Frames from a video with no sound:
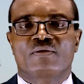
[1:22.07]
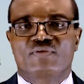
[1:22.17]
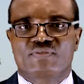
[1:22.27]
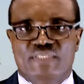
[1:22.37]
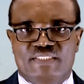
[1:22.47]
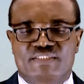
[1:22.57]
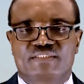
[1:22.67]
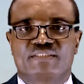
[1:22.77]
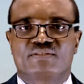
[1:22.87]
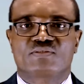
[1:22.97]
these
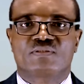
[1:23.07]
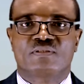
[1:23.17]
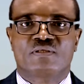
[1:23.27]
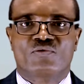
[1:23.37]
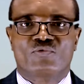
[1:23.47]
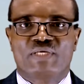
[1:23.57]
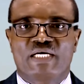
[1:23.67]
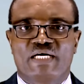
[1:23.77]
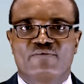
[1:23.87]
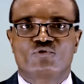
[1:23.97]
entities will
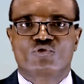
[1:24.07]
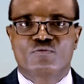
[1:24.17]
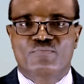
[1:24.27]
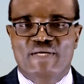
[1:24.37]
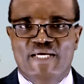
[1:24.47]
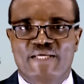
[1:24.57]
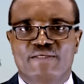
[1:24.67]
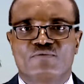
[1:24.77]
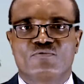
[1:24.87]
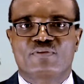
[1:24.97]
have to
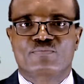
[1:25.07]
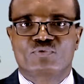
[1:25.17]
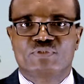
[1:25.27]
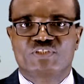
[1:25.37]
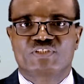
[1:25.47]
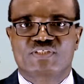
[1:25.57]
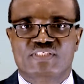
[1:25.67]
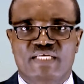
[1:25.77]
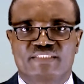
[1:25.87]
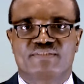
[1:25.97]
comply with prudential
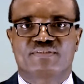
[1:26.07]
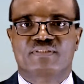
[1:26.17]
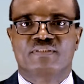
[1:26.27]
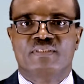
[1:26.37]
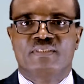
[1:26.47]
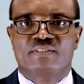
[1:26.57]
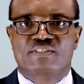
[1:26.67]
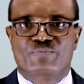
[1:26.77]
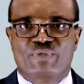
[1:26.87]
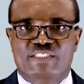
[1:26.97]
standards
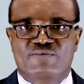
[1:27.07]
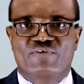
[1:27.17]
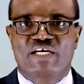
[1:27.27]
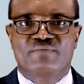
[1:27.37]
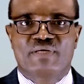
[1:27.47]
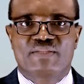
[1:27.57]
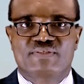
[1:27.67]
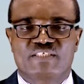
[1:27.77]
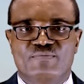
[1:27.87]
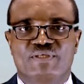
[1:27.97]
specified by the
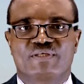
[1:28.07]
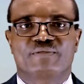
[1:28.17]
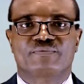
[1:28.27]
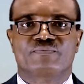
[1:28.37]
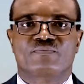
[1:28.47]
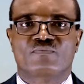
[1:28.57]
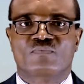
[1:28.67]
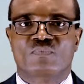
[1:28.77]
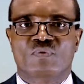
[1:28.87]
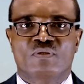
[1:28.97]
CBK.
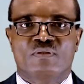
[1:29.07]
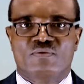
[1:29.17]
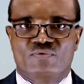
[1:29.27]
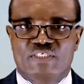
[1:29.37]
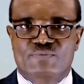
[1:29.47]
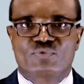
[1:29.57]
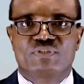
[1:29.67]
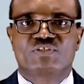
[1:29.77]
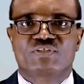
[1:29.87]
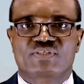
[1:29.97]
These
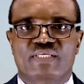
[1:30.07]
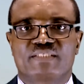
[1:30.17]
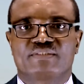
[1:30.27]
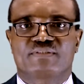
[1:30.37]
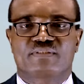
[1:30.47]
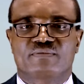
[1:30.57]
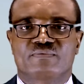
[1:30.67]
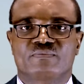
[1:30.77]
prudential standards